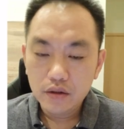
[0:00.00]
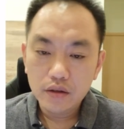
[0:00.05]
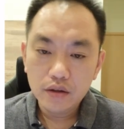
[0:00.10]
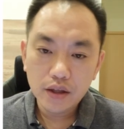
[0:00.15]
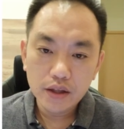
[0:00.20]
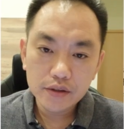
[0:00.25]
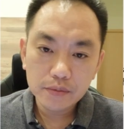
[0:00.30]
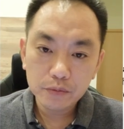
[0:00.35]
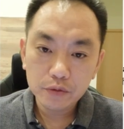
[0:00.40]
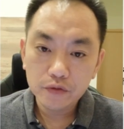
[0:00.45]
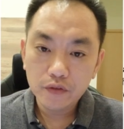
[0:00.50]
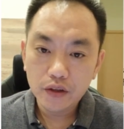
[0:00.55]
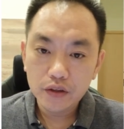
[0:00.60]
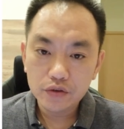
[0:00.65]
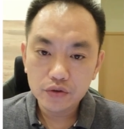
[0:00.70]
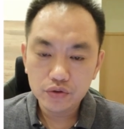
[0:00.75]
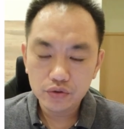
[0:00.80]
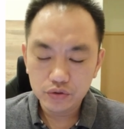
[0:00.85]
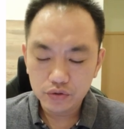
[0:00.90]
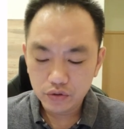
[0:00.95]
Let's move on
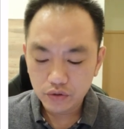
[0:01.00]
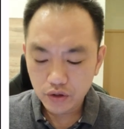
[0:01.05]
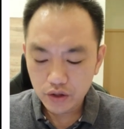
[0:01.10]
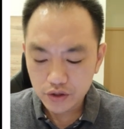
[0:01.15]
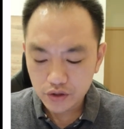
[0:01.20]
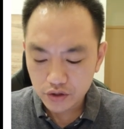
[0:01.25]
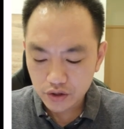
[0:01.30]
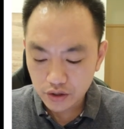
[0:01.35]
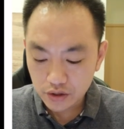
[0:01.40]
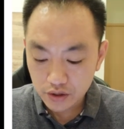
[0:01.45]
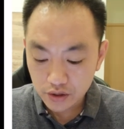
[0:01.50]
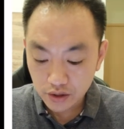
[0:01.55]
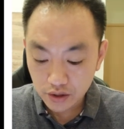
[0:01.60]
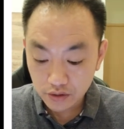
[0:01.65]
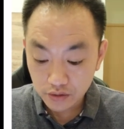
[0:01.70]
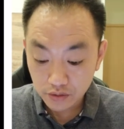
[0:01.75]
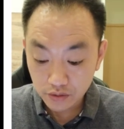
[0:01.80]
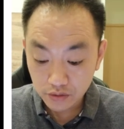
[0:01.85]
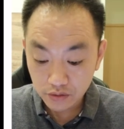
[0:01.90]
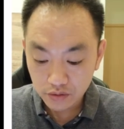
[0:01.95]
to question
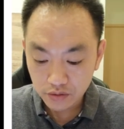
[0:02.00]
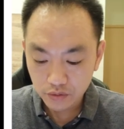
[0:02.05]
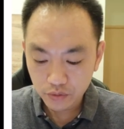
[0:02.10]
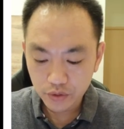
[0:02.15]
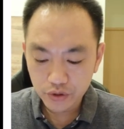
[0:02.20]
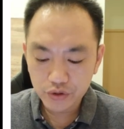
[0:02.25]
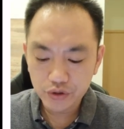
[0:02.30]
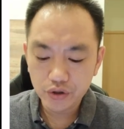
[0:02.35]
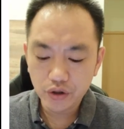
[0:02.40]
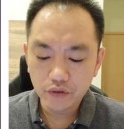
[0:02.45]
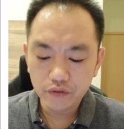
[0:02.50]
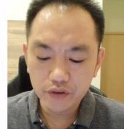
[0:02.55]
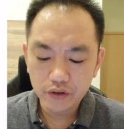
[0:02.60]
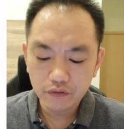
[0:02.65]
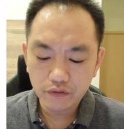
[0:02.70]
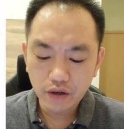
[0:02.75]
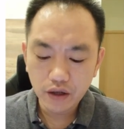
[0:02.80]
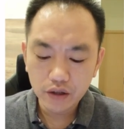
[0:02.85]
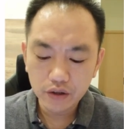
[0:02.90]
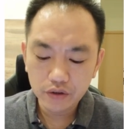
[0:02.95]
10. Which of the
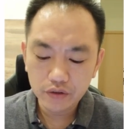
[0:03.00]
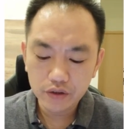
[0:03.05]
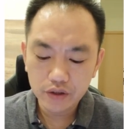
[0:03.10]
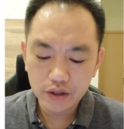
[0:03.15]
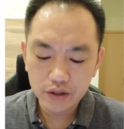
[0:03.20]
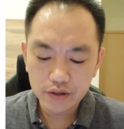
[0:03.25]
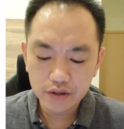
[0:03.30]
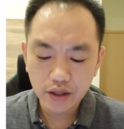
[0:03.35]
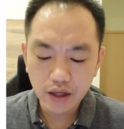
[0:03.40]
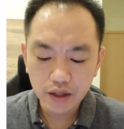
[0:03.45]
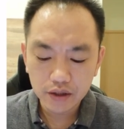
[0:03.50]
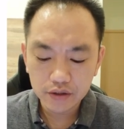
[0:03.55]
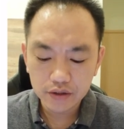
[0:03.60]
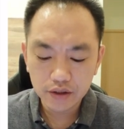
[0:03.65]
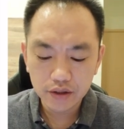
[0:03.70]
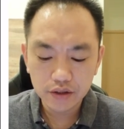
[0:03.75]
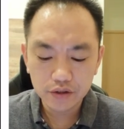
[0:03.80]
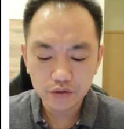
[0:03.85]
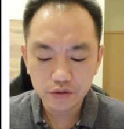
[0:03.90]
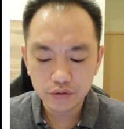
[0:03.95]
following is
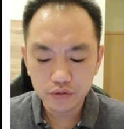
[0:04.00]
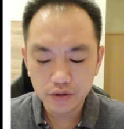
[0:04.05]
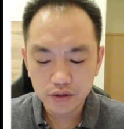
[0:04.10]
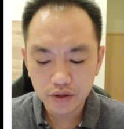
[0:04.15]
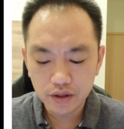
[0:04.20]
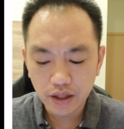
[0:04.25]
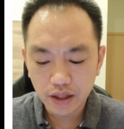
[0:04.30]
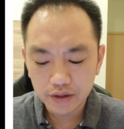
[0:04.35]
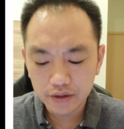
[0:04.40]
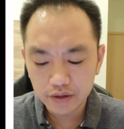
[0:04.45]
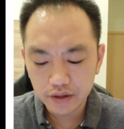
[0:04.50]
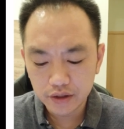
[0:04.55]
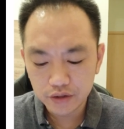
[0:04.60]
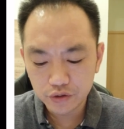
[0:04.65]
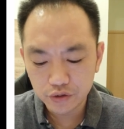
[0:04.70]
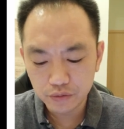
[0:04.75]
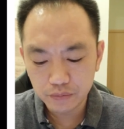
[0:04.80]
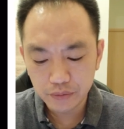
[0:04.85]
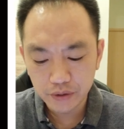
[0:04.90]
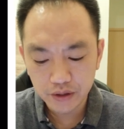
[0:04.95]
likely
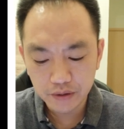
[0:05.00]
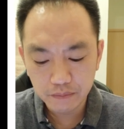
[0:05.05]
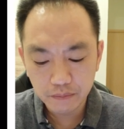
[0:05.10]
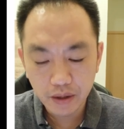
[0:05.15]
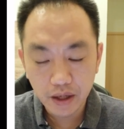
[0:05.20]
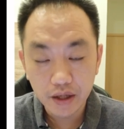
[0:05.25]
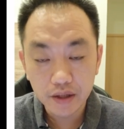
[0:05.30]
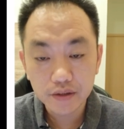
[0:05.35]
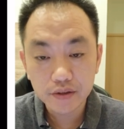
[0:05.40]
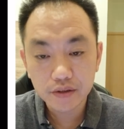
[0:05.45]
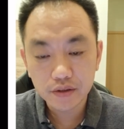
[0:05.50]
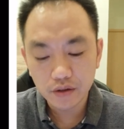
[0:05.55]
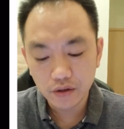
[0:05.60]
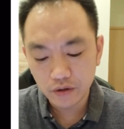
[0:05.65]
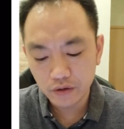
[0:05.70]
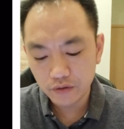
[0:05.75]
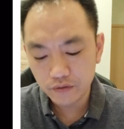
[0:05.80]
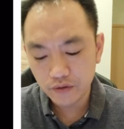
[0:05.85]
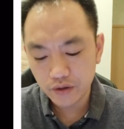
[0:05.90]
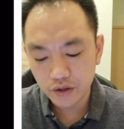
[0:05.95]
to be the mass
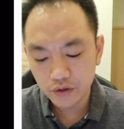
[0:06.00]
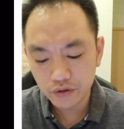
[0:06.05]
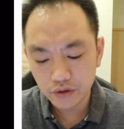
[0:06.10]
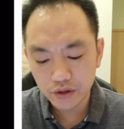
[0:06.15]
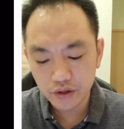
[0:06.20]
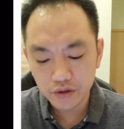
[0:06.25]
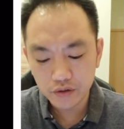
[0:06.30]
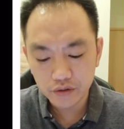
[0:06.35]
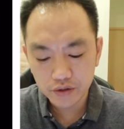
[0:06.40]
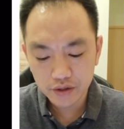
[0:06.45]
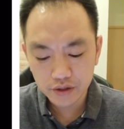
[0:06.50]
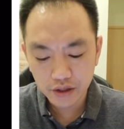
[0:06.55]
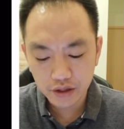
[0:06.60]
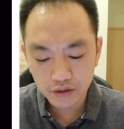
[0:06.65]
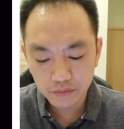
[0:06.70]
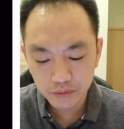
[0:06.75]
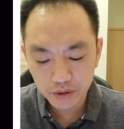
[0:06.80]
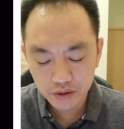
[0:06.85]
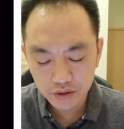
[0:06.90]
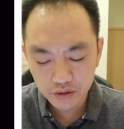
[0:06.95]
of a
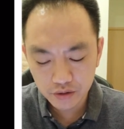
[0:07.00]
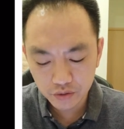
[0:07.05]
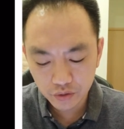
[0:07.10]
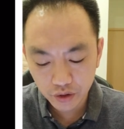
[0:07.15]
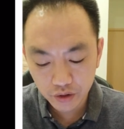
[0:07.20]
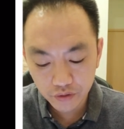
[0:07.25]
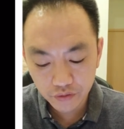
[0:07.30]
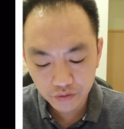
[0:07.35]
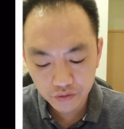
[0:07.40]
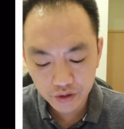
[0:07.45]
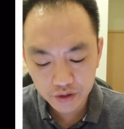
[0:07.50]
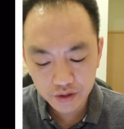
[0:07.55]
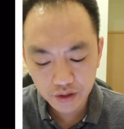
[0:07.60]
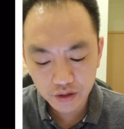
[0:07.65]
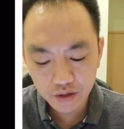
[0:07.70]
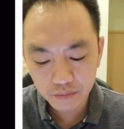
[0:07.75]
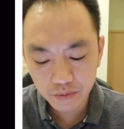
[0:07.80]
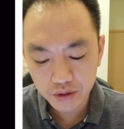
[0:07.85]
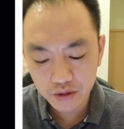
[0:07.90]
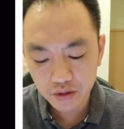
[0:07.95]
23
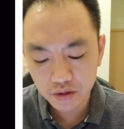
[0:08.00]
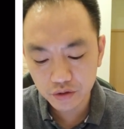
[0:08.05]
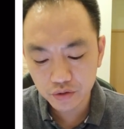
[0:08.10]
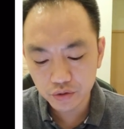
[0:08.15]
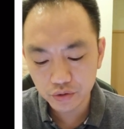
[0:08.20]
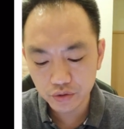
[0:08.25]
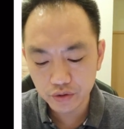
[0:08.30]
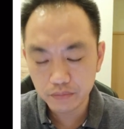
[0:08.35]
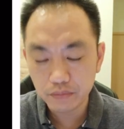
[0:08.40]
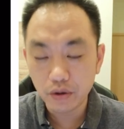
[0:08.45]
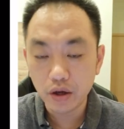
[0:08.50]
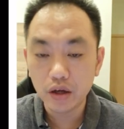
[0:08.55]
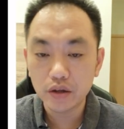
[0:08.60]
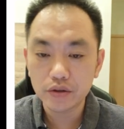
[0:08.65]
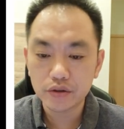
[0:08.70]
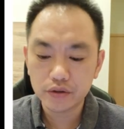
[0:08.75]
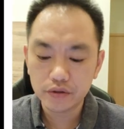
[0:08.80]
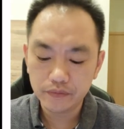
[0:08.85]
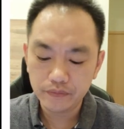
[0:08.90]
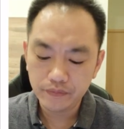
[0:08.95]
centimeter
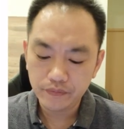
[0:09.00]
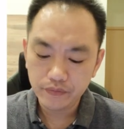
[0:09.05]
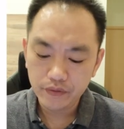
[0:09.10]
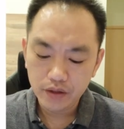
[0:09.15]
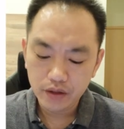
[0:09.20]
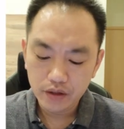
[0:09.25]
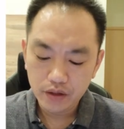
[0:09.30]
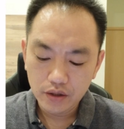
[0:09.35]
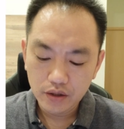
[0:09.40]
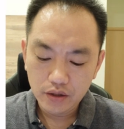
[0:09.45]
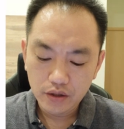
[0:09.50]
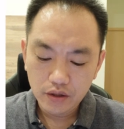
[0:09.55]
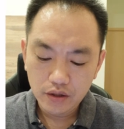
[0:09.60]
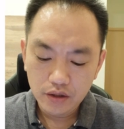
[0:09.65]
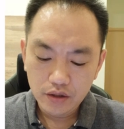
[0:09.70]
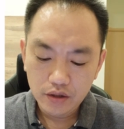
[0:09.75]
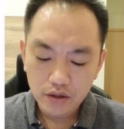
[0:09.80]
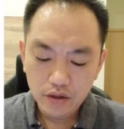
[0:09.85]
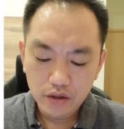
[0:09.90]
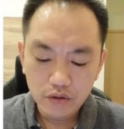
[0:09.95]
toothbrush?
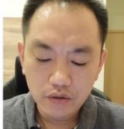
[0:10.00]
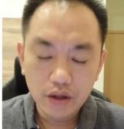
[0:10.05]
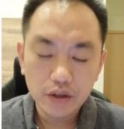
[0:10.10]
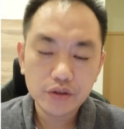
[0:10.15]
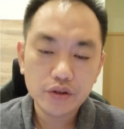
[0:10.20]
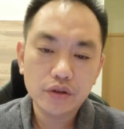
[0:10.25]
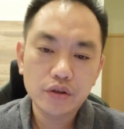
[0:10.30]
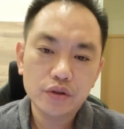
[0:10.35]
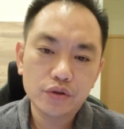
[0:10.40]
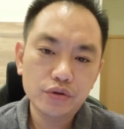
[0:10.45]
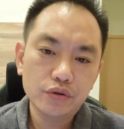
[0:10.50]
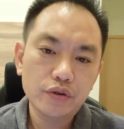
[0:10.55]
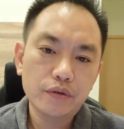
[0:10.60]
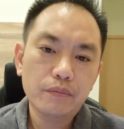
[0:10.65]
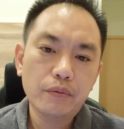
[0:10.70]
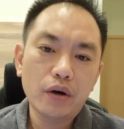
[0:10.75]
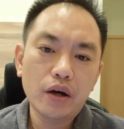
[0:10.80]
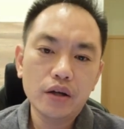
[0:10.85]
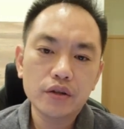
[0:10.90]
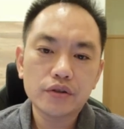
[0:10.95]
Alright, so a
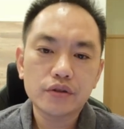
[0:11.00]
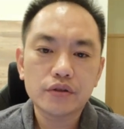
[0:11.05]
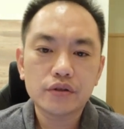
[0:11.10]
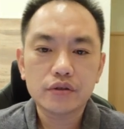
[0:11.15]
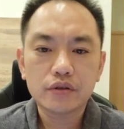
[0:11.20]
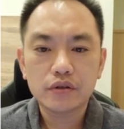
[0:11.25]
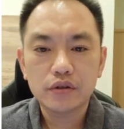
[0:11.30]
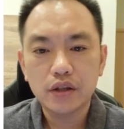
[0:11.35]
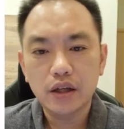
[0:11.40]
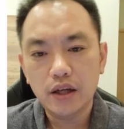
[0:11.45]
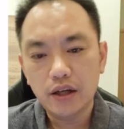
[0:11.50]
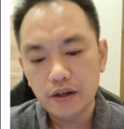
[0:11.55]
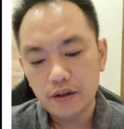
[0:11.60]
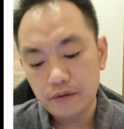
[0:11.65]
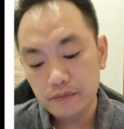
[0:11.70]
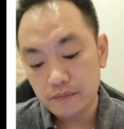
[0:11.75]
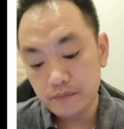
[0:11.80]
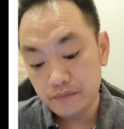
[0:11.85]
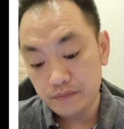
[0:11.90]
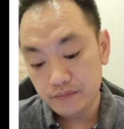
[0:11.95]
toothbrush,
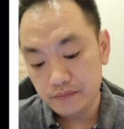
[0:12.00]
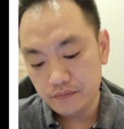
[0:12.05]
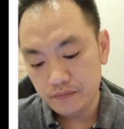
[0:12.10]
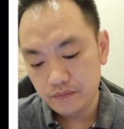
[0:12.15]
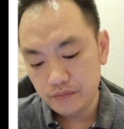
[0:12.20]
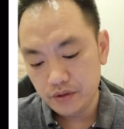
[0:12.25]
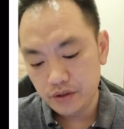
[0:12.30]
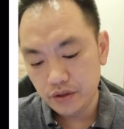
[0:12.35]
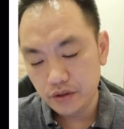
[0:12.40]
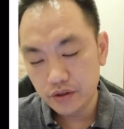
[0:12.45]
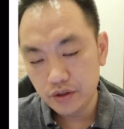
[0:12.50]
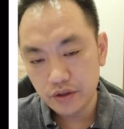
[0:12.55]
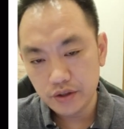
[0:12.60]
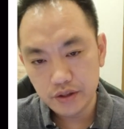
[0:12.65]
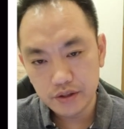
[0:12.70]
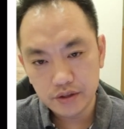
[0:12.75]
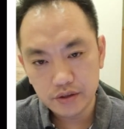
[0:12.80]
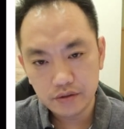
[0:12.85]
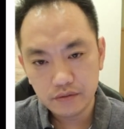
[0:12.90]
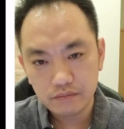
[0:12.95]

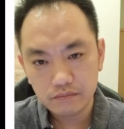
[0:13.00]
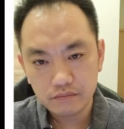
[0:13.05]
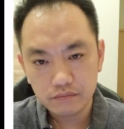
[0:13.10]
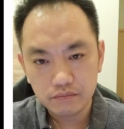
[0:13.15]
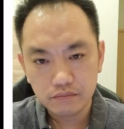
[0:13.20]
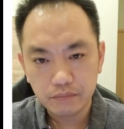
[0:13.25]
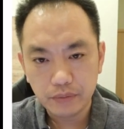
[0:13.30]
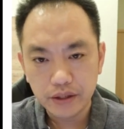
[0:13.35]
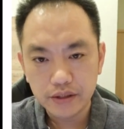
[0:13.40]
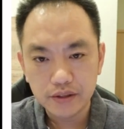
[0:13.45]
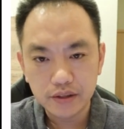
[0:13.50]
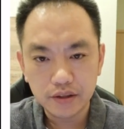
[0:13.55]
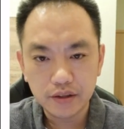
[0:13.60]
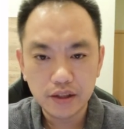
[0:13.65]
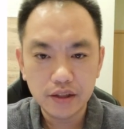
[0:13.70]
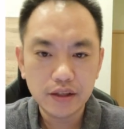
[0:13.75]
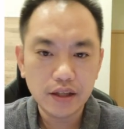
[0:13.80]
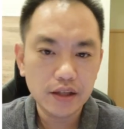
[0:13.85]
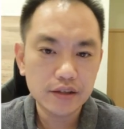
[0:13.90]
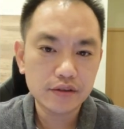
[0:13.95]
it's
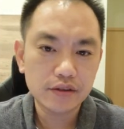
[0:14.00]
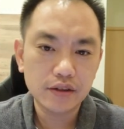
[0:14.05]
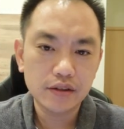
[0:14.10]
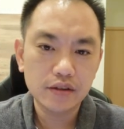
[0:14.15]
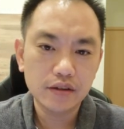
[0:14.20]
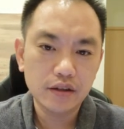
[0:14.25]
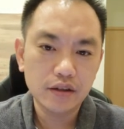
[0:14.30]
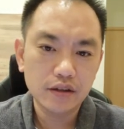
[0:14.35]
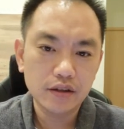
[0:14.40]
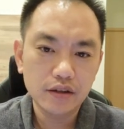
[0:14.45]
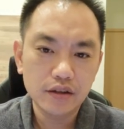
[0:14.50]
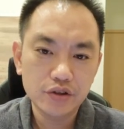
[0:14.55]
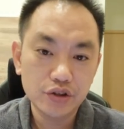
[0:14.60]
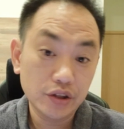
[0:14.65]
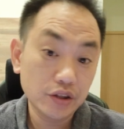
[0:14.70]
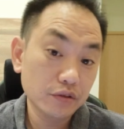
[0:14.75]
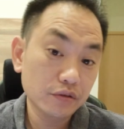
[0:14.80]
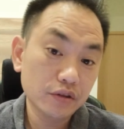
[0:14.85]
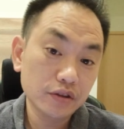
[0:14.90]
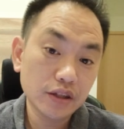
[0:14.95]
basically testing a
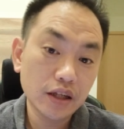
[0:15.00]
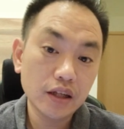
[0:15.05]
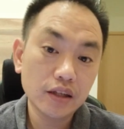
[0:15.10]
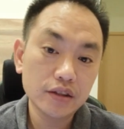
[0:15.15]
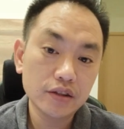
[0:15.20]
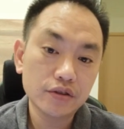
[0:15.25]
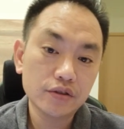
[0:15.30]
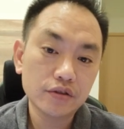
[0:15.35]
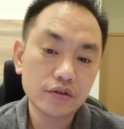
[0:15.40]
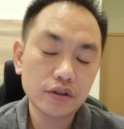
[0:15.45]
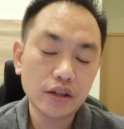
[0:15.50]
general knowledge,